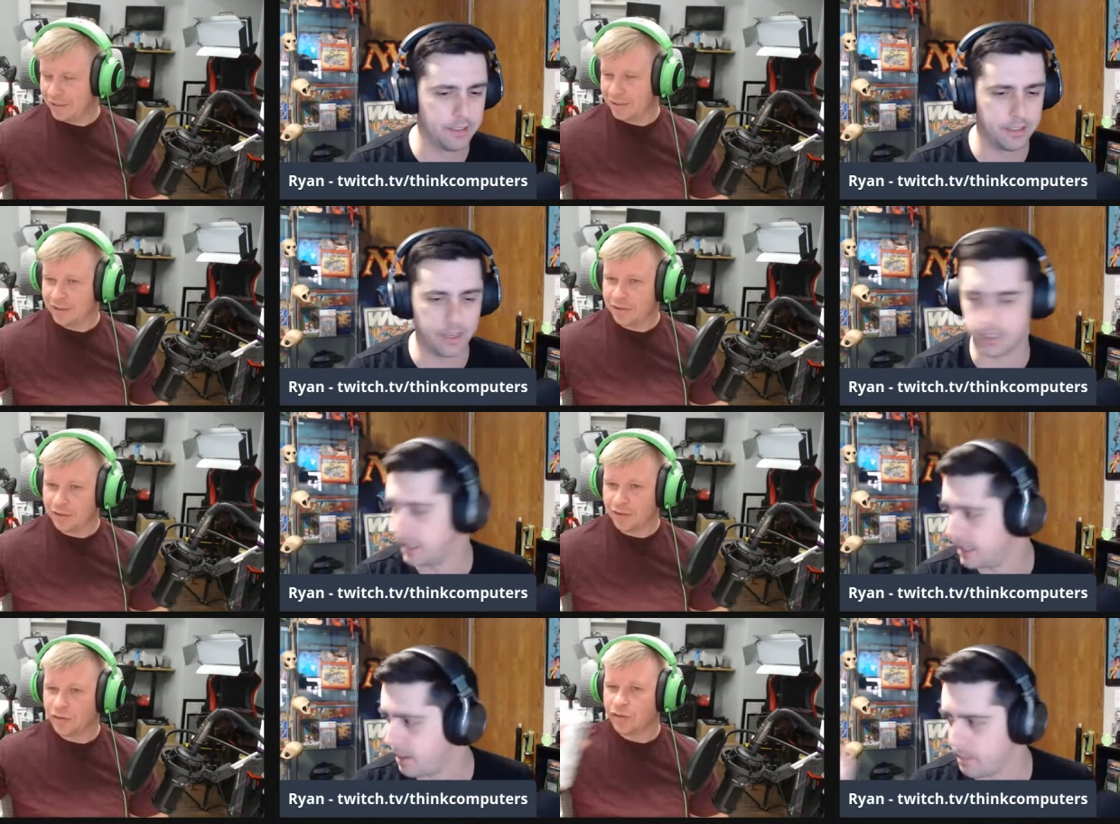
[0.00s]
Speaker 1: I
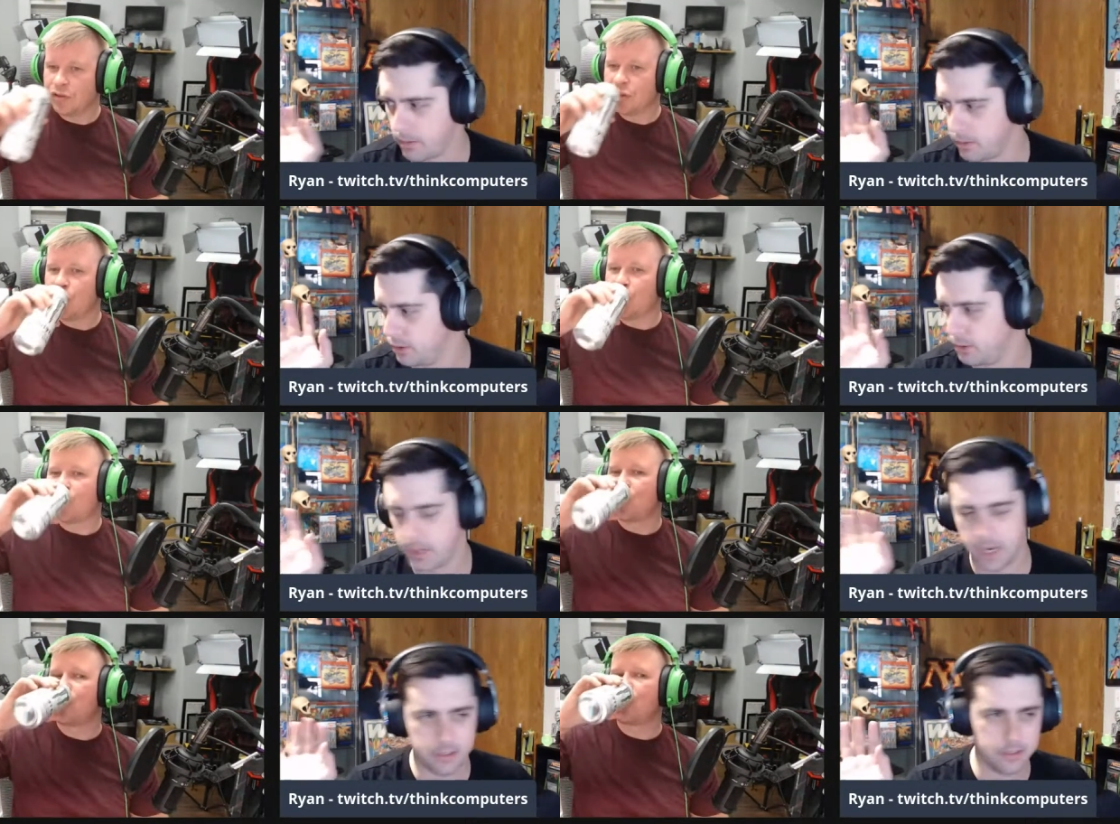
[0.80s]
cleaned up my room,
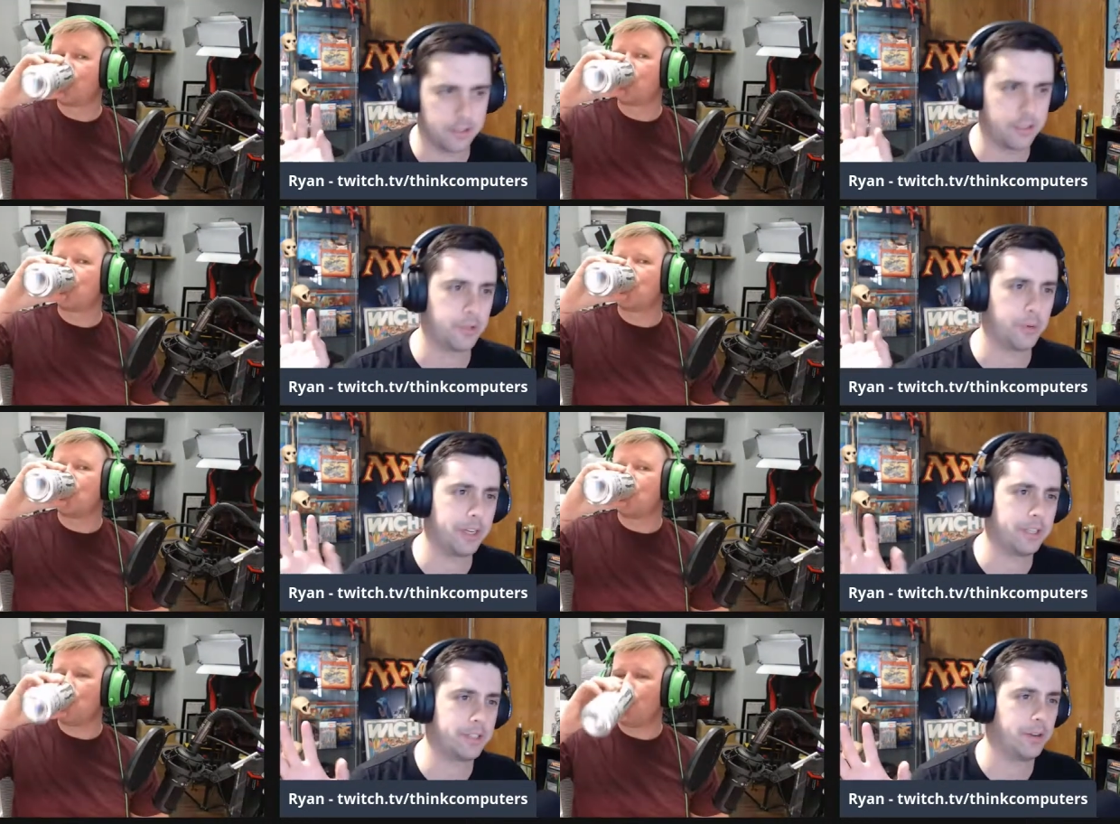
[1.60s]
got it all
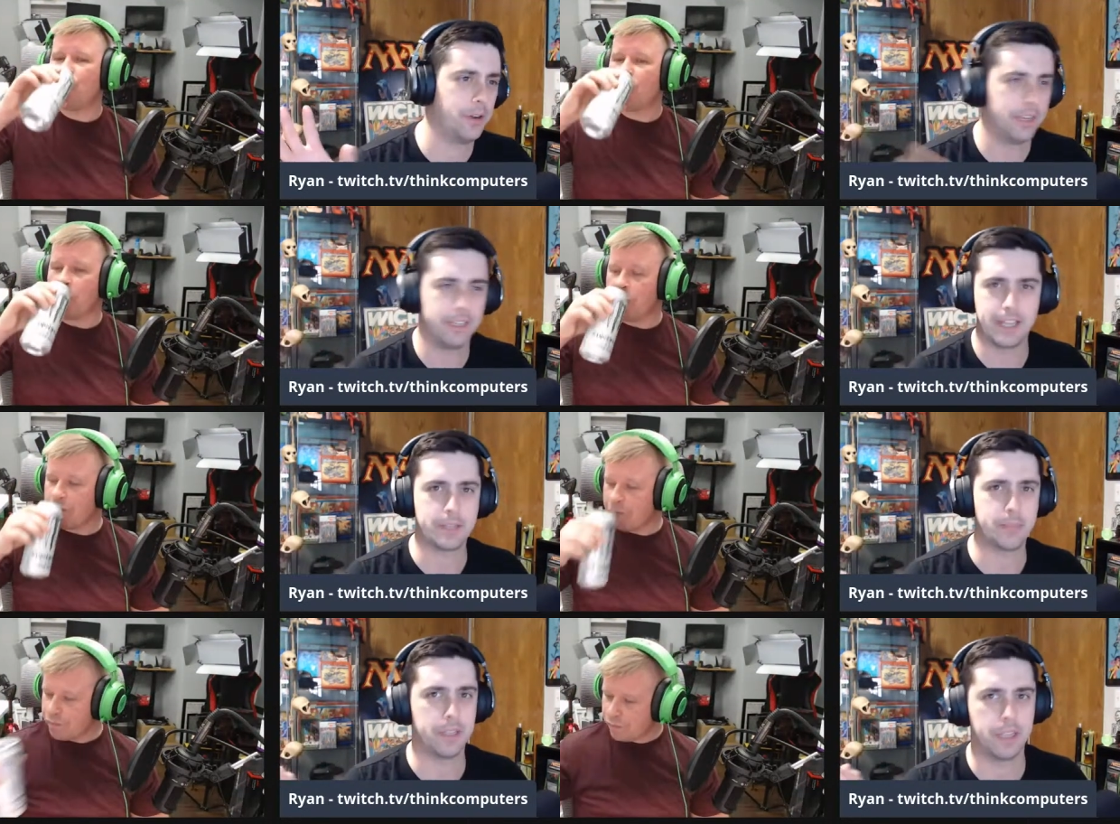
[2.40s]
situated. So I
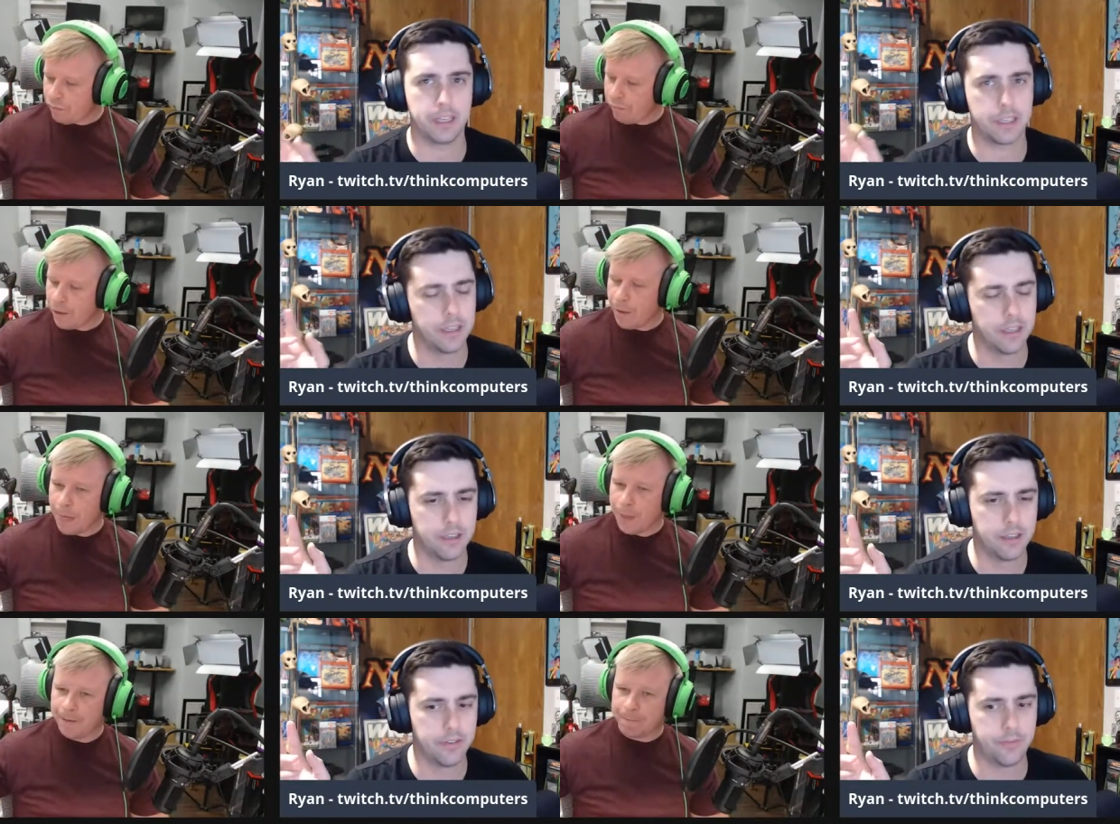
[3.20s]
spent, like,
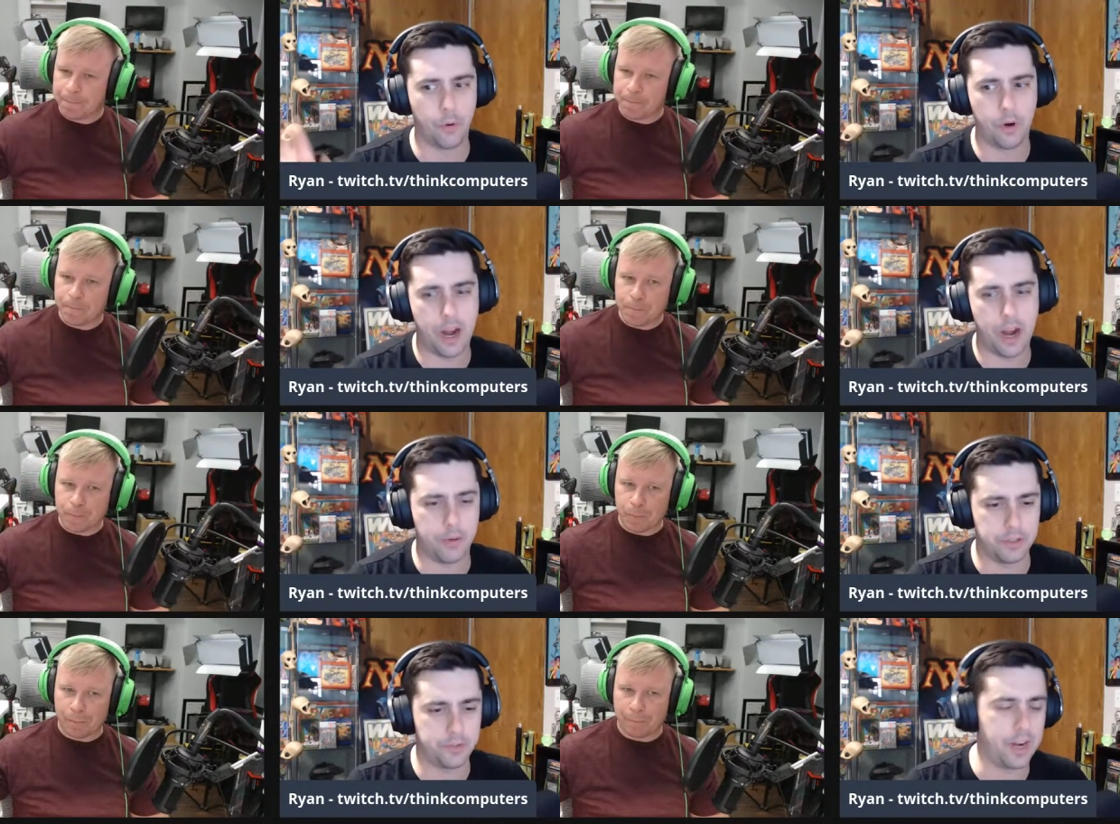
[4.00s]
4
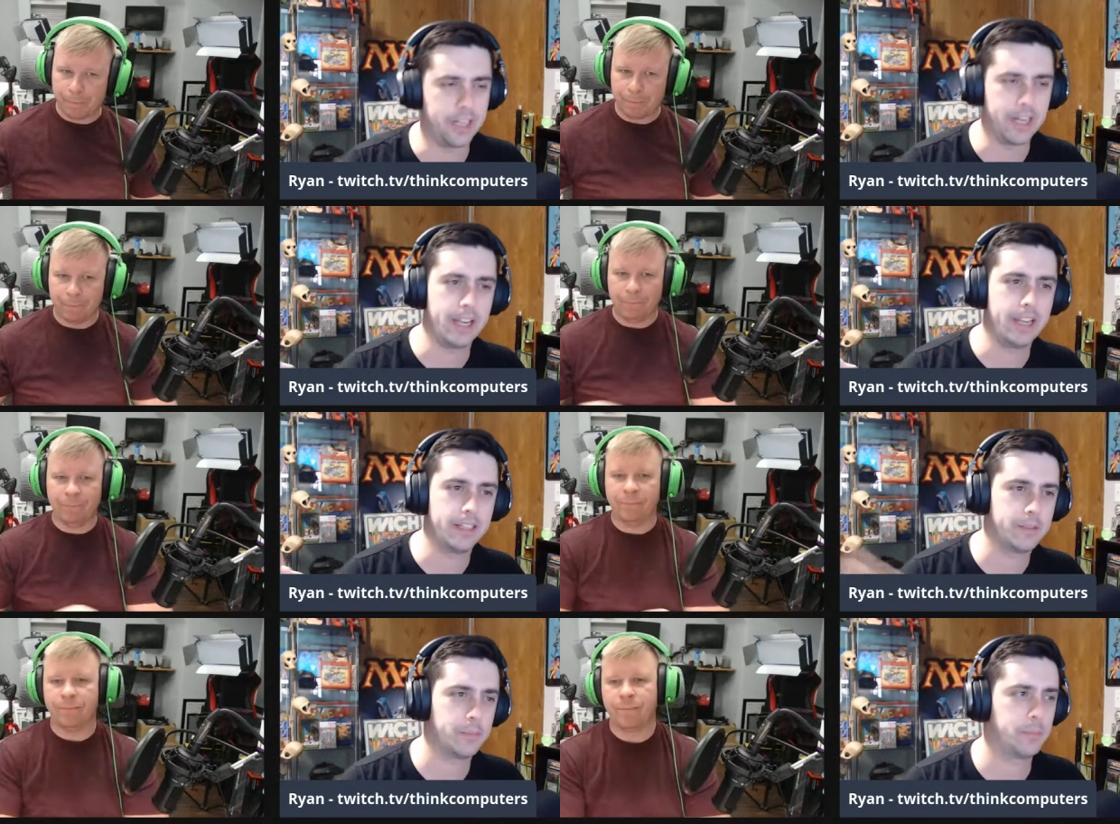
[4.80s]
hours Friday
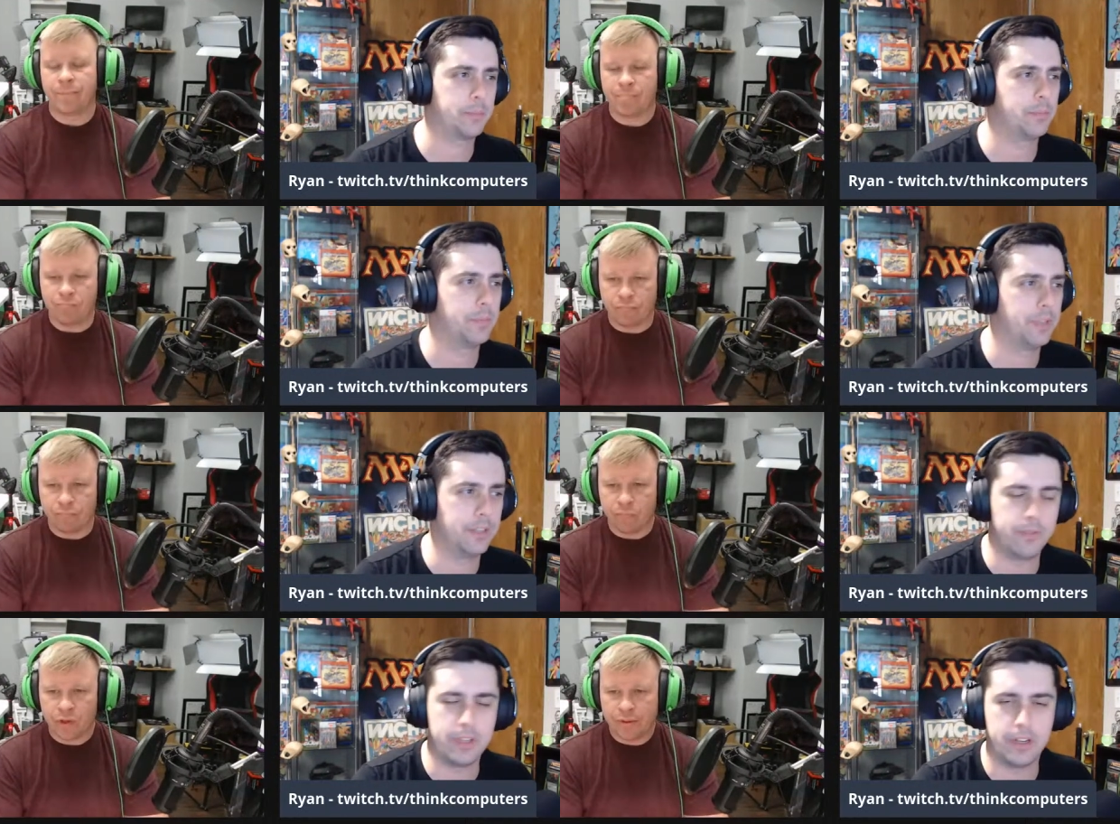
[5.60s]
night
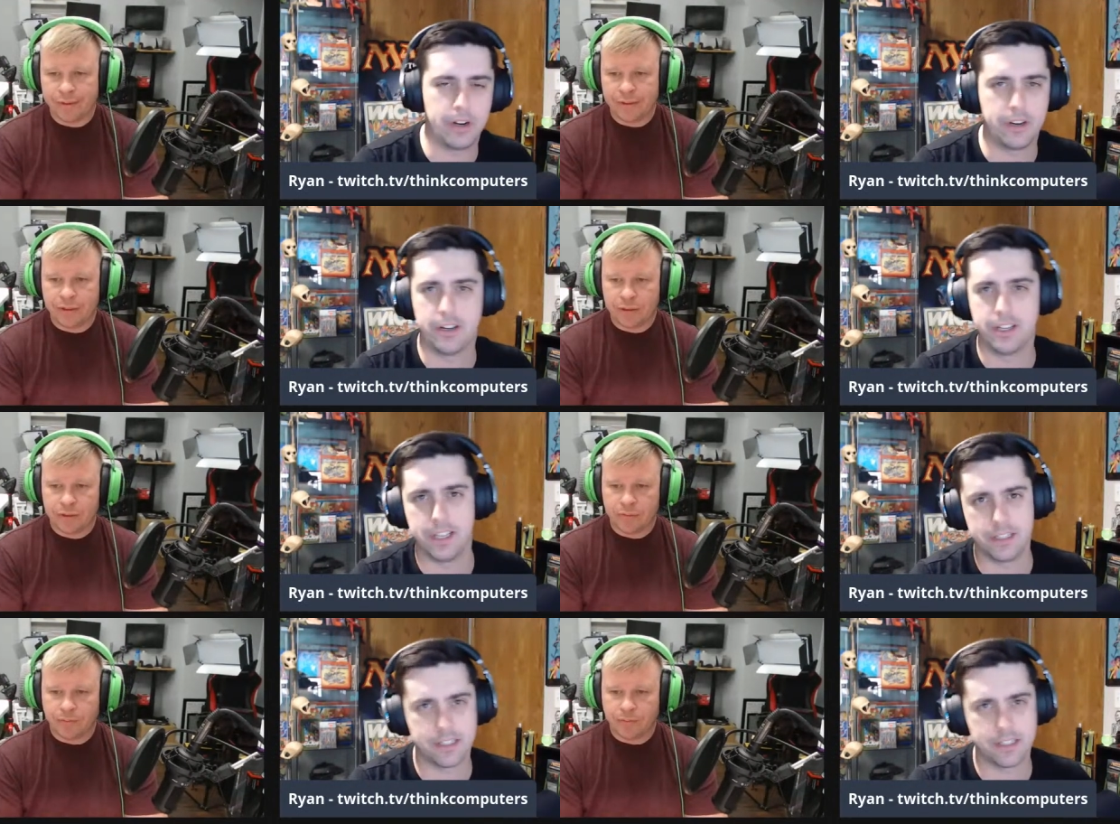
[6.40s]
in VR, and then